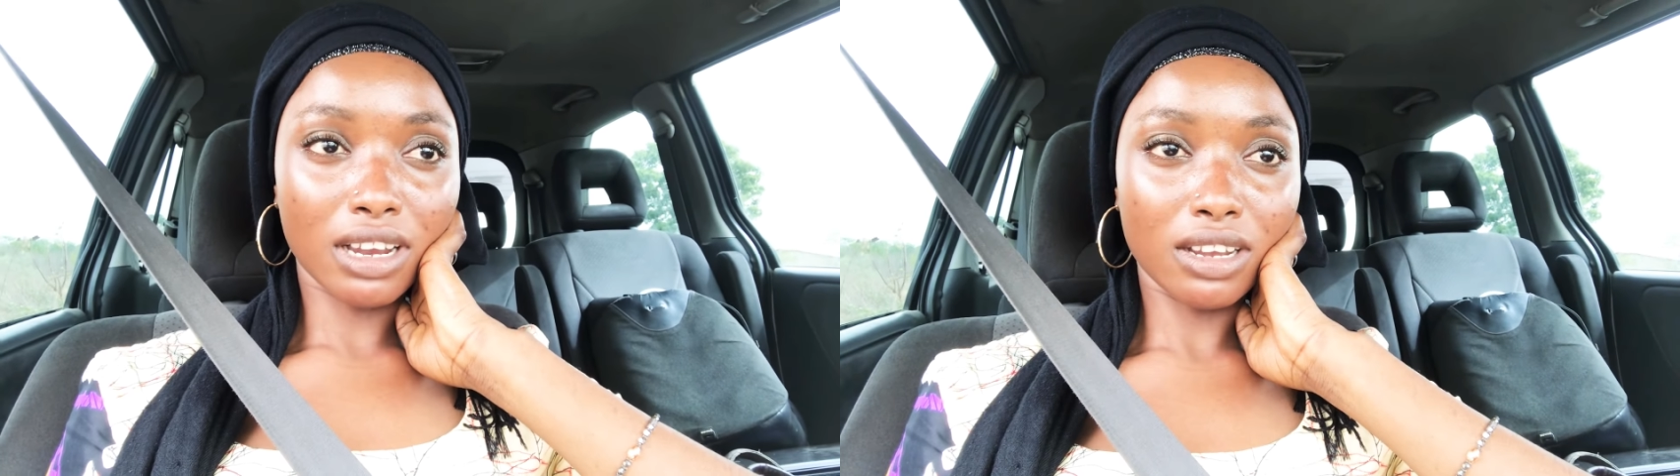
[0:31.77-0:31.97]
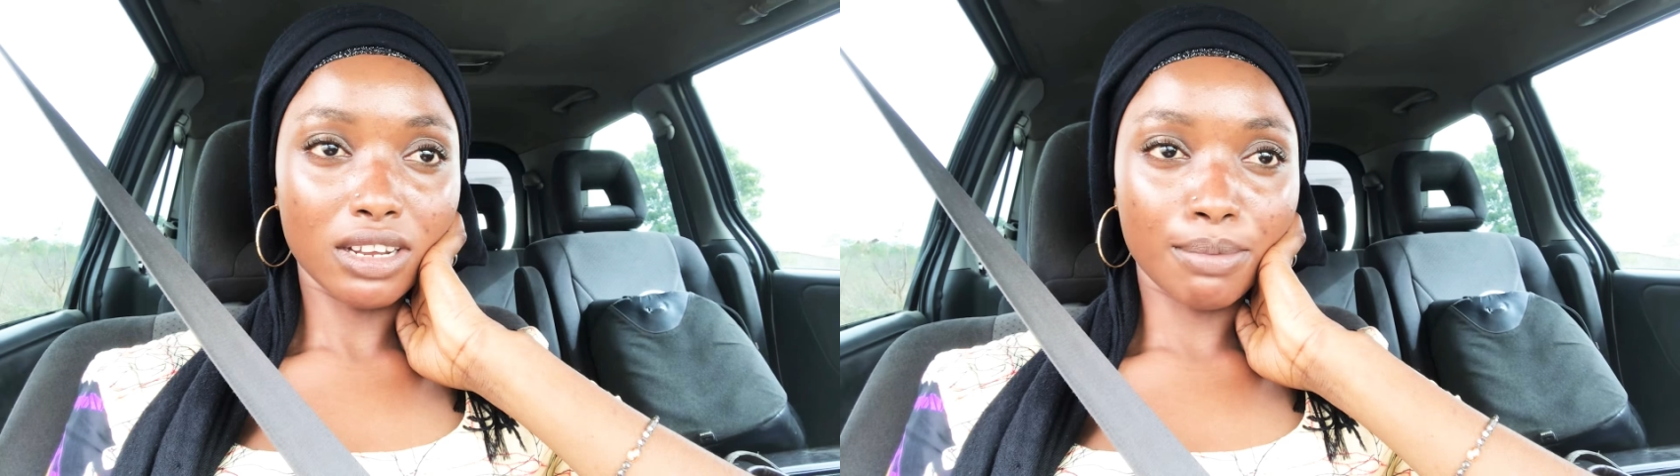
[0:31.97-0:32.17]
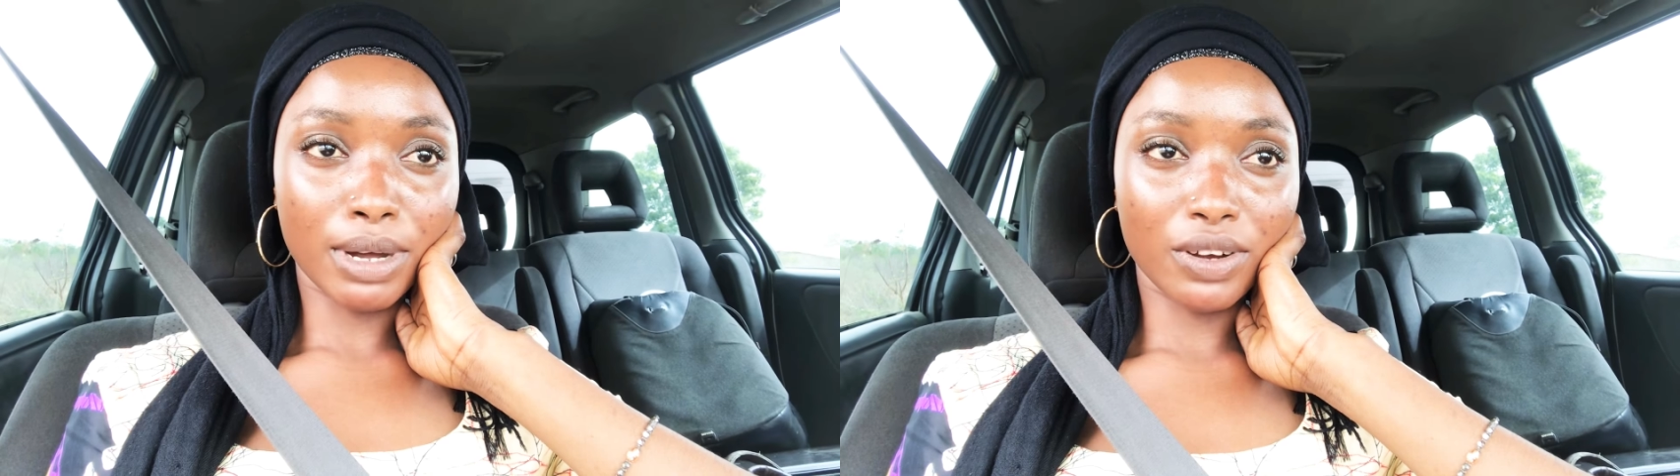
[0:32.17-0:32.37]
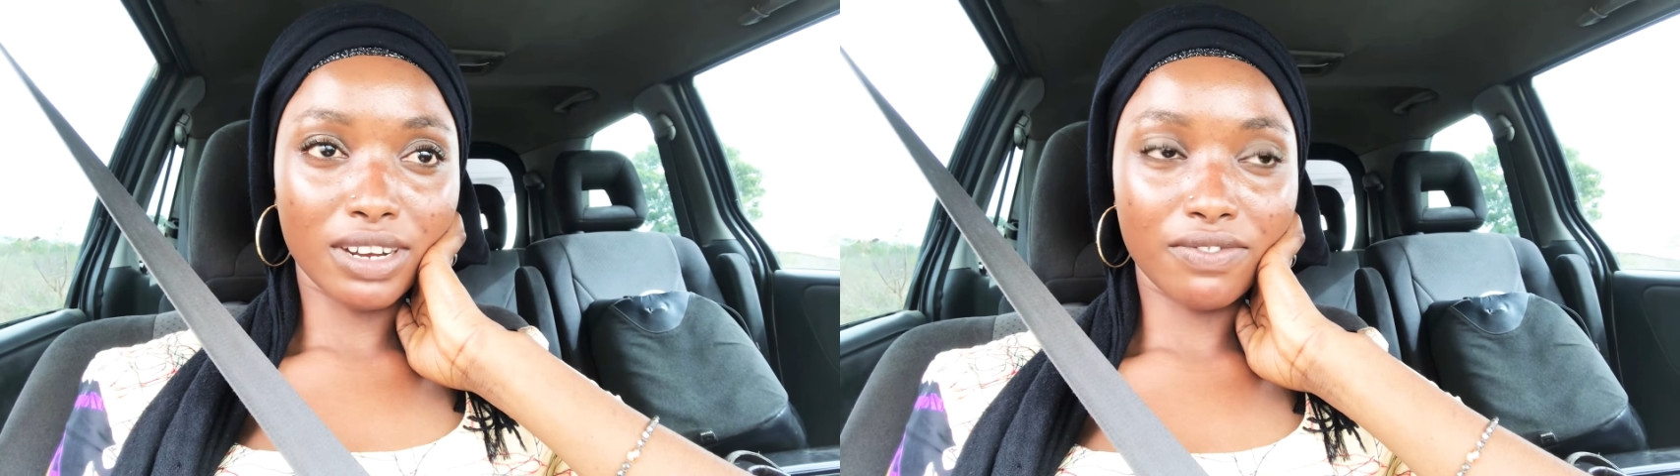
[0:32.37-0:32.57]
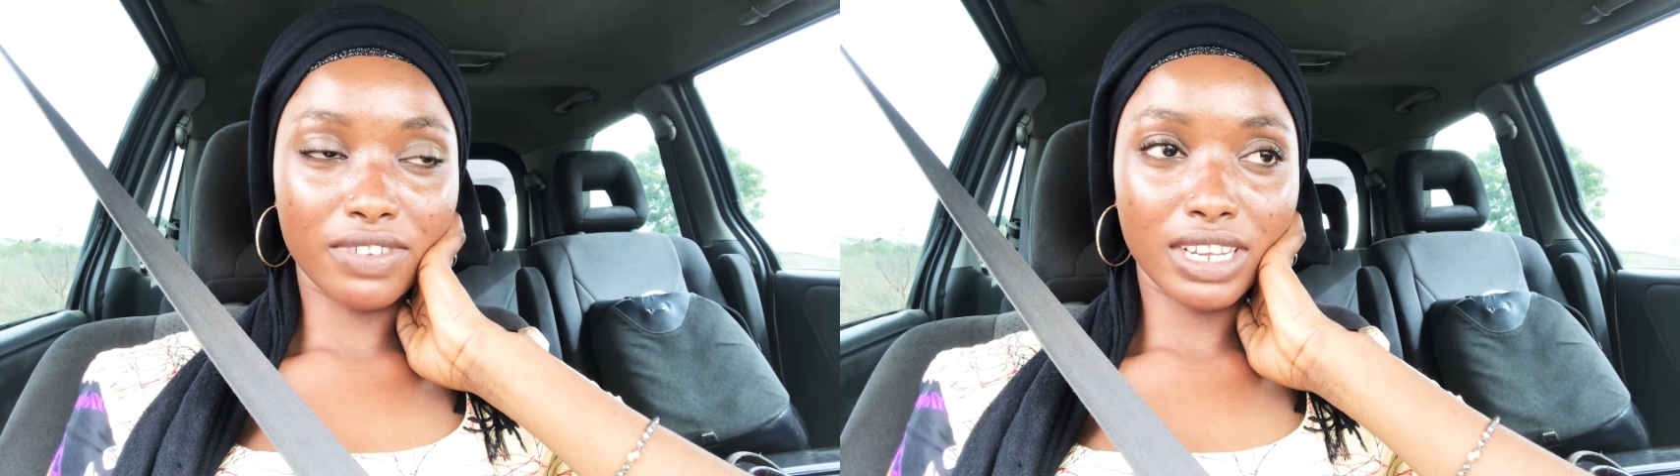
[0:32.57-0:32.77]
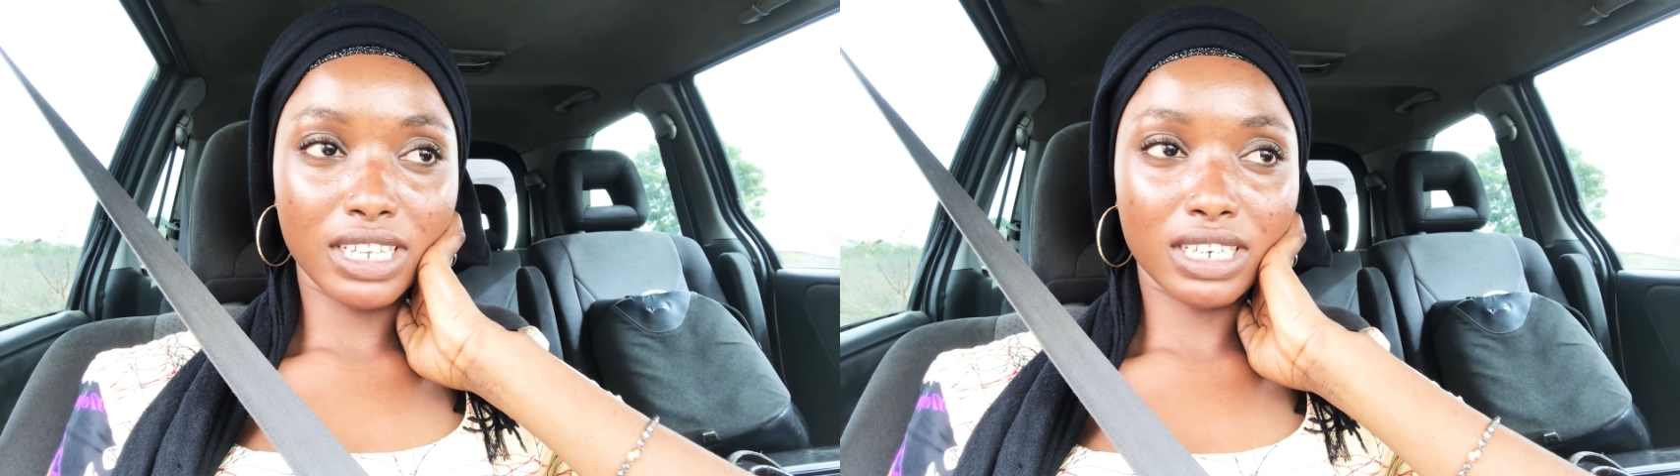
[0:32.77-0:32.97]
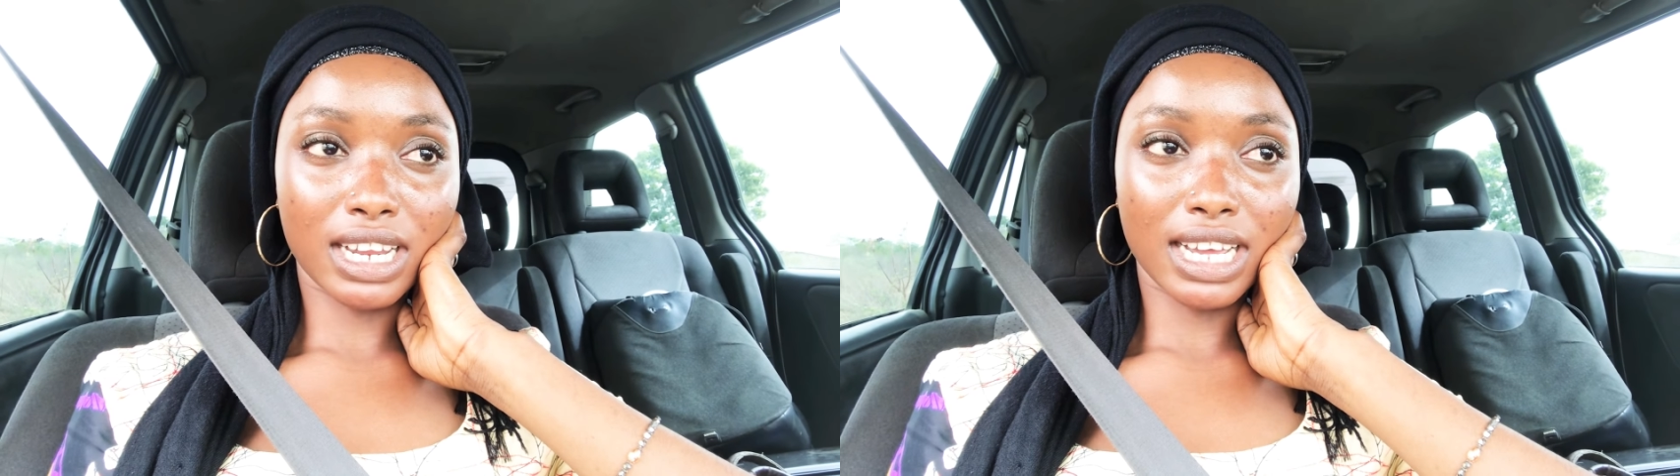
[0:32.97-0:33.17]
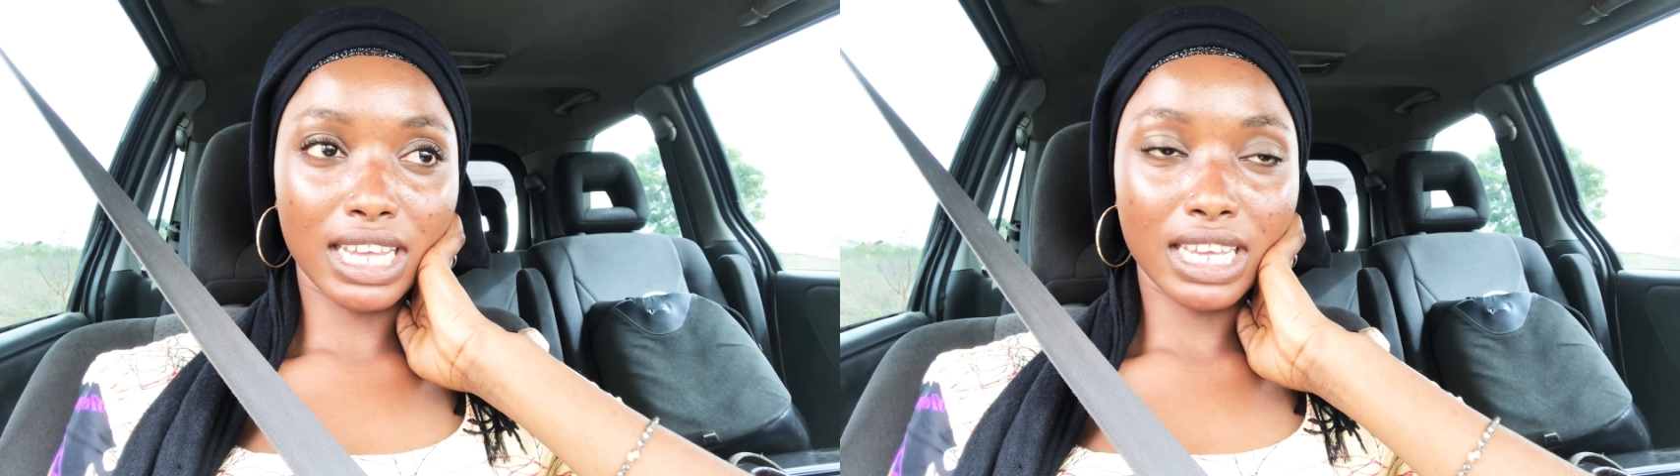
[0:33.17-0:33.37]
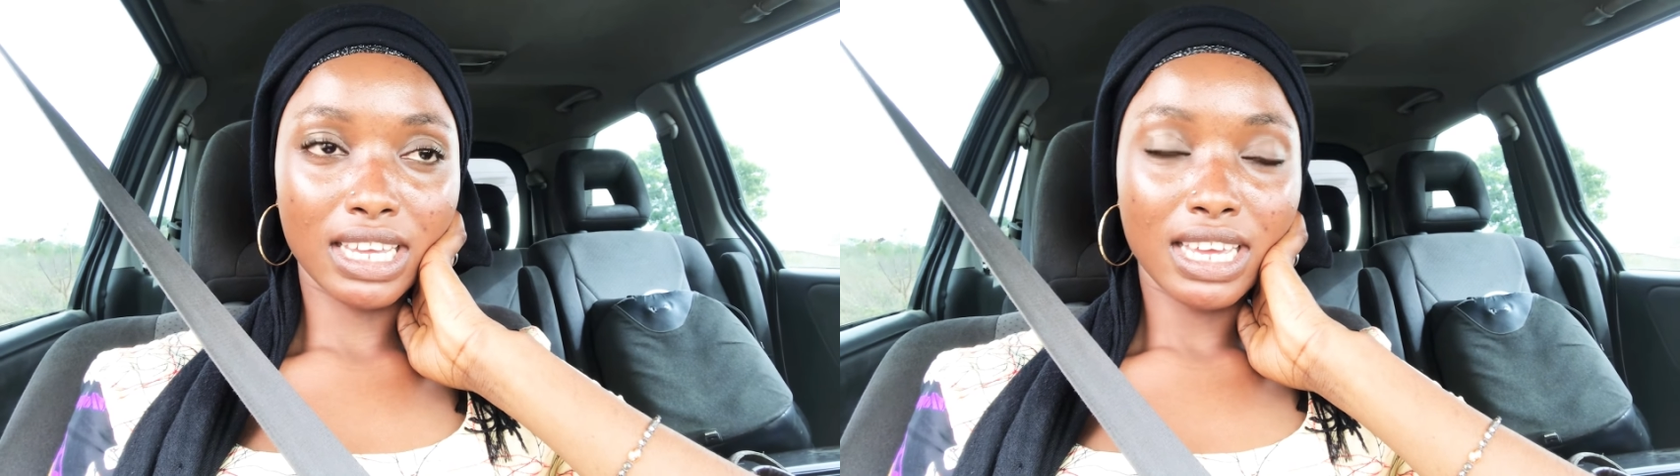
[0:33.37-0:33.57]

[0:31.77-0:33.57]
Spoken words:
a lot about that village. Like